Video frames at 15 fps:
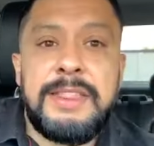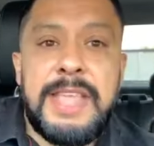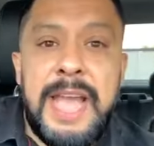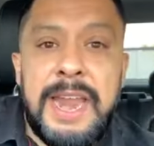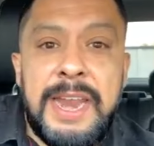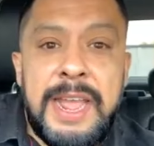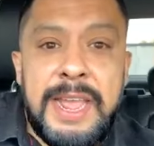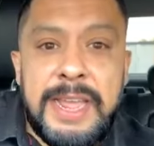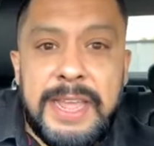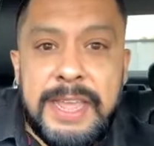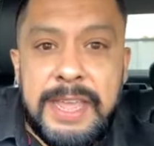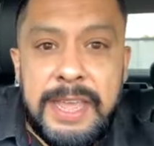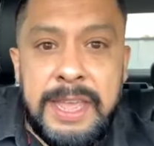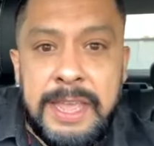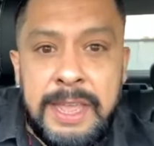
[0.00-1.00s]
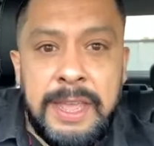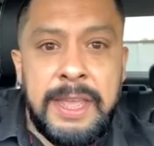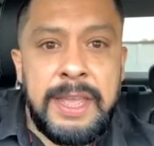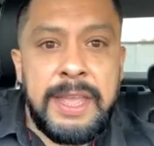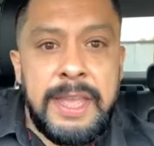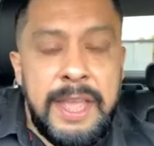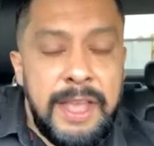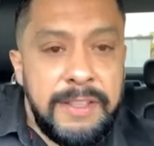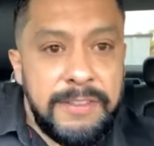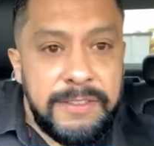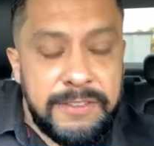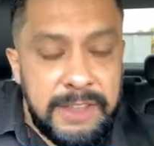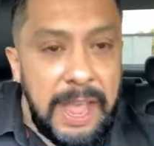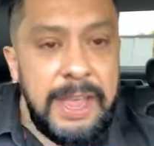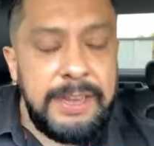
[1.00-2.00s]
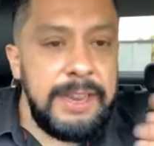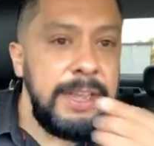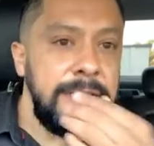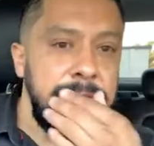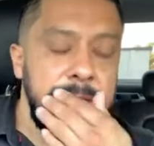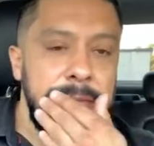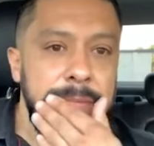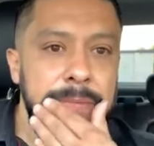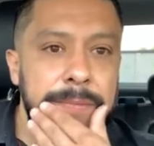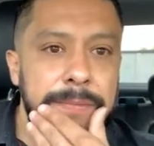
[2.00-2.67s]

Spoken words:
That he signed it.